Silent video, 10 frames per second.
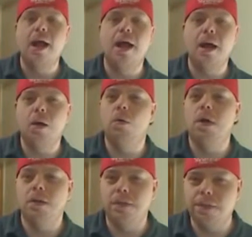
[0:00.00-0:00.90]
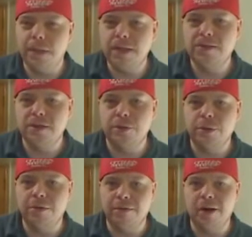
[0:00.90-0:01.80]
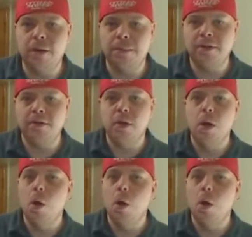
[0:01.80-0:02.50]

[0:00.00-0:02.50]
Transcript: how the things in your environment,